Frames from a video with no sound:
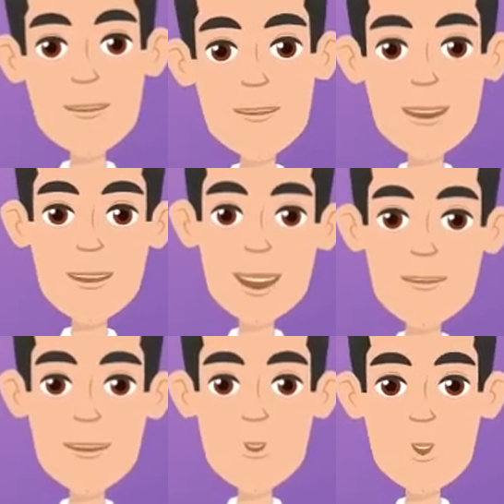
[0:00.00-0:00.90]
Allow
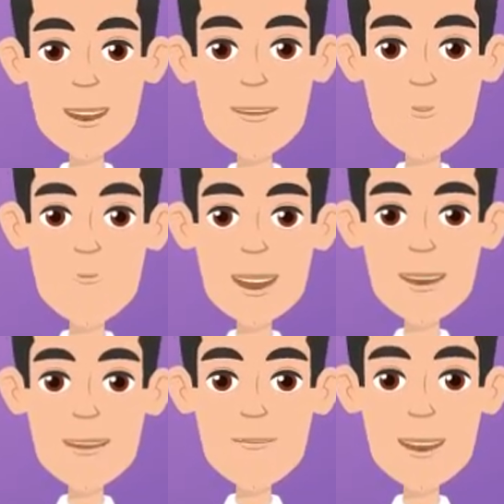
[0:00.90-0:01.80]
the oil or butter
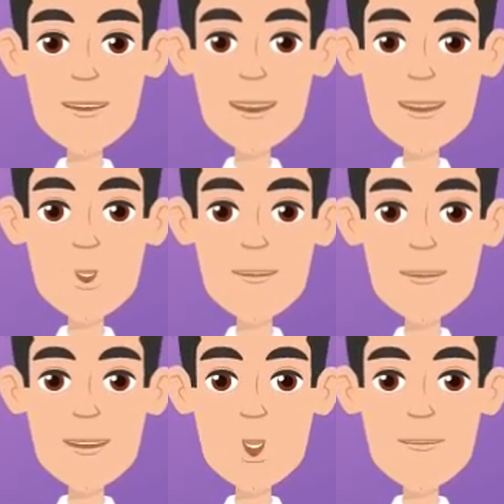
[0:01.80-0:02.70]
to melt and coat the
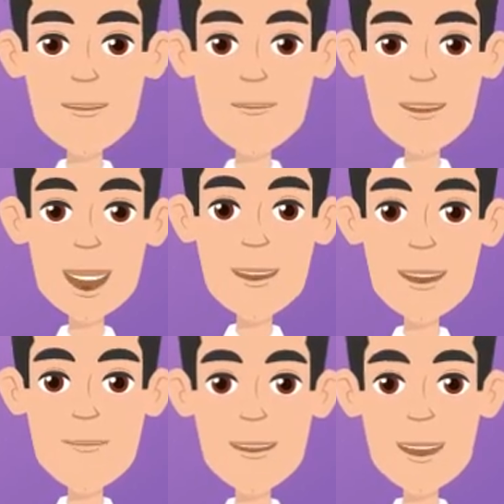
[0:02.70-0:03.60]
bottom of the pan
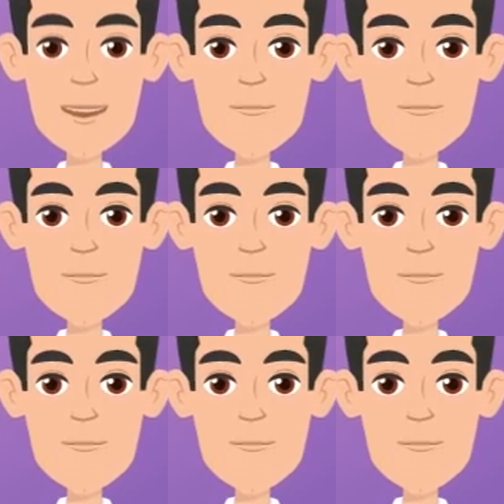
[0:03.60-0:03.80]
evenly.